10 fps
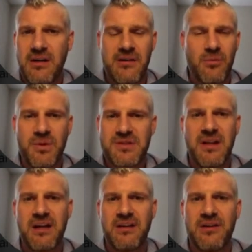what's the
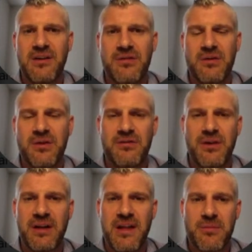likelihood of you
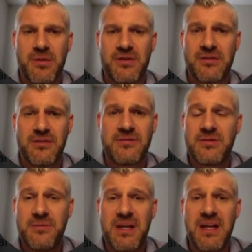converting that person?
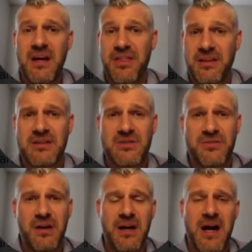To me, I think that it's
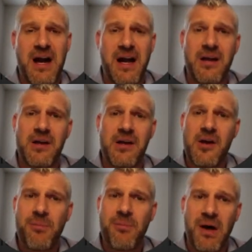very high,
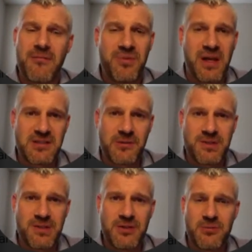but that's up
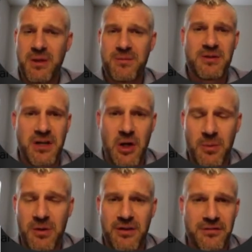to you. Maybe you're
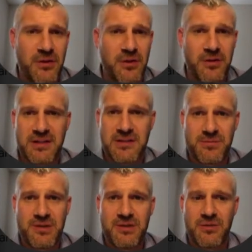terrible on the phone. That's up
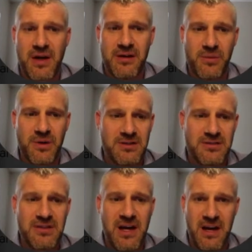to you, right? We can
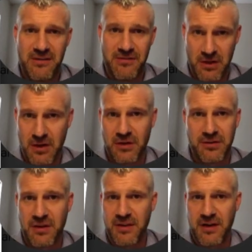just not have the calls
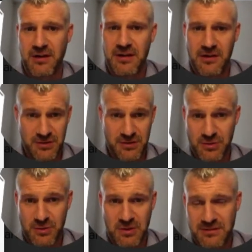on there. Just
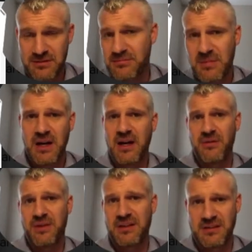do clicks. I
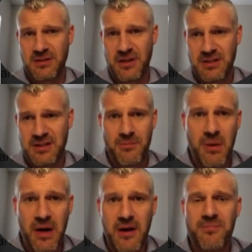don't think that's a good idea,
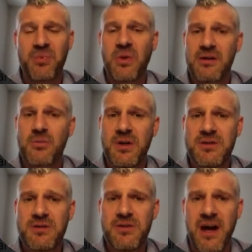but we
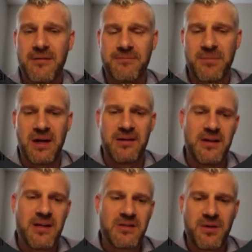could do that, okay?
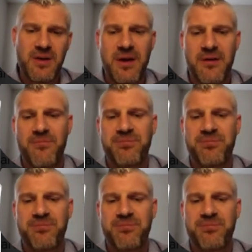So anyway,